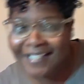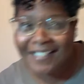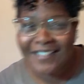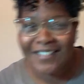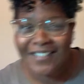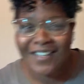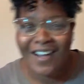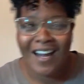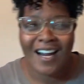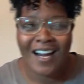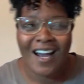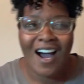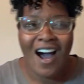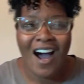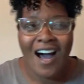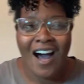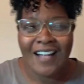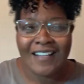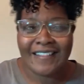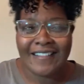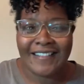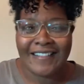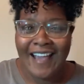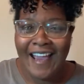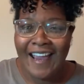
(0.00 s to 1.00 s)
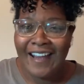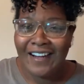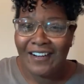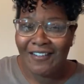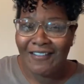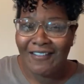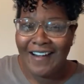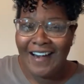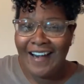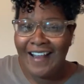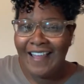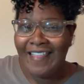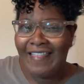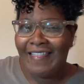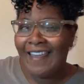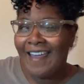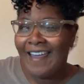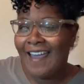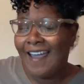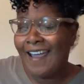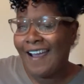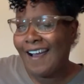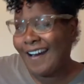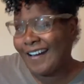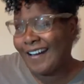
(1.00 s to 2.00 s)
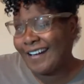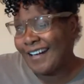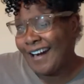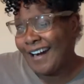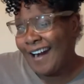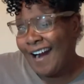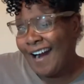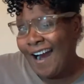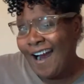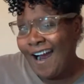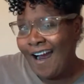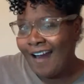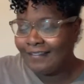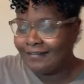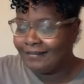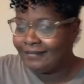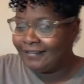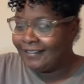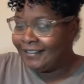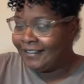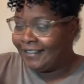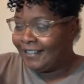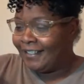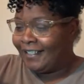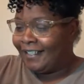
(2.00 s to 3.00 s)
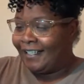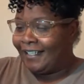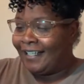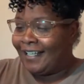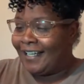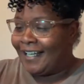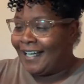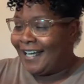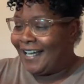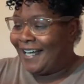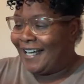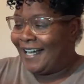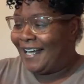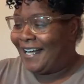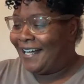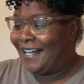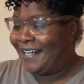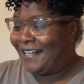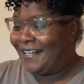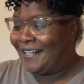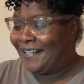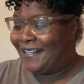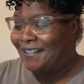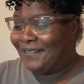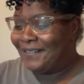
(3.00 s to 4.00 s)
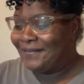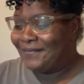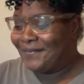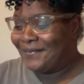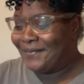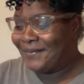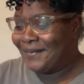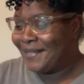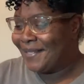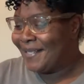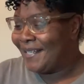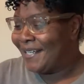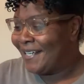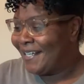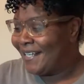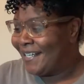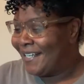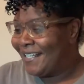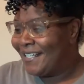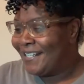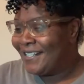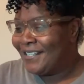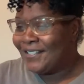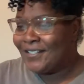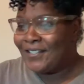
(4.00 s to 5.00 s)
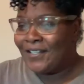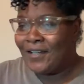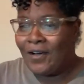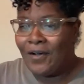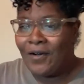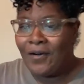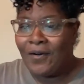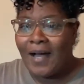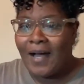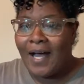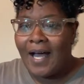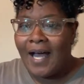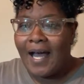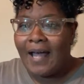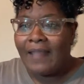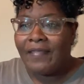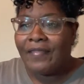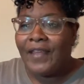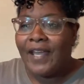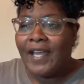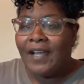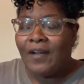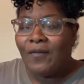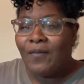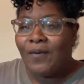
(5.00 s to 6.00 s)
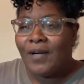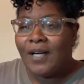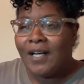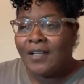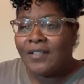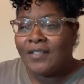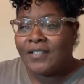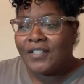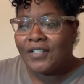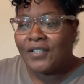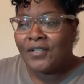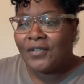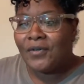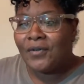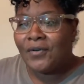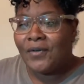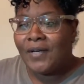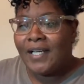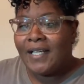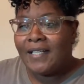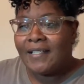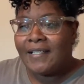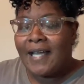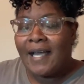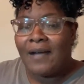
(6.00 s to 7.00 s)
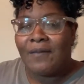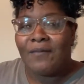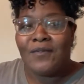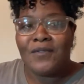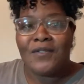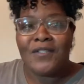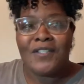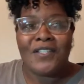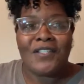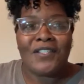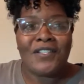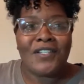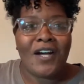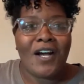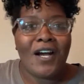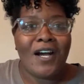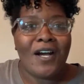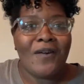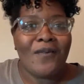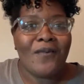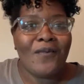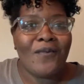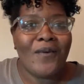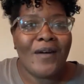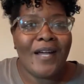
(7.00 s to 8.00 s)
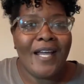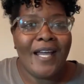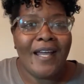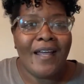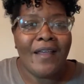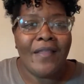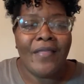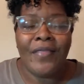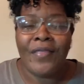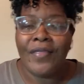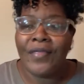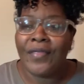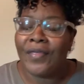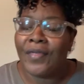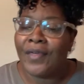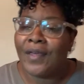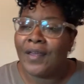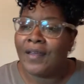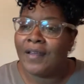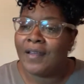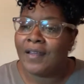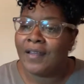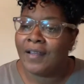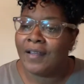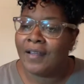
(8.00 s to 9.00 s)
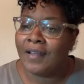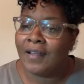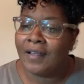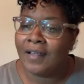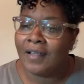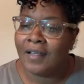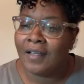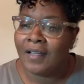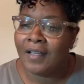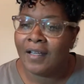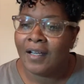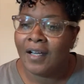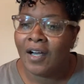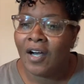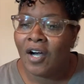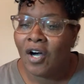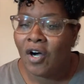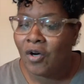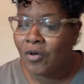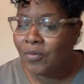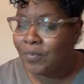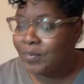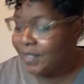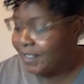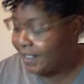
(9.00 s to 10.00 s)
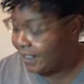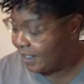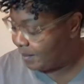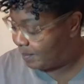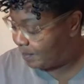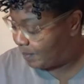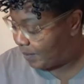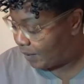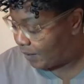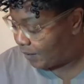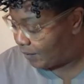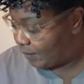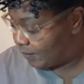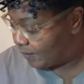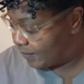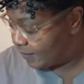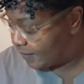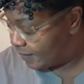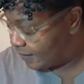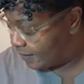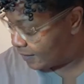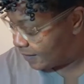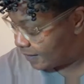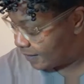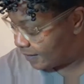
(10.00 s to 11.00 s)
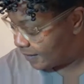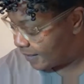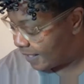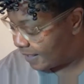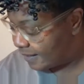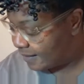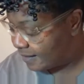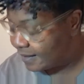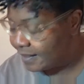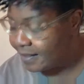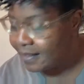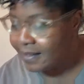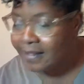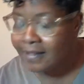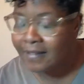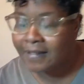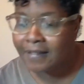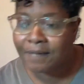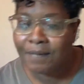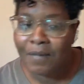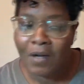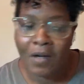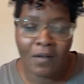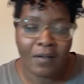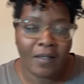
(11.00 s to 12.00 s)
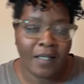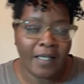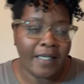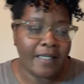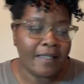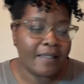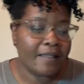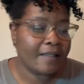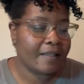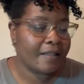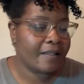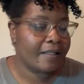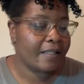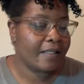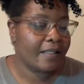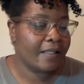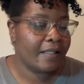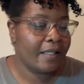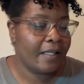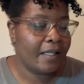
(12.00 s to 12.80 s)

It's not a hot date or anything. Um, so I think what I'll do is I will start with Home Depot since that's the smallest.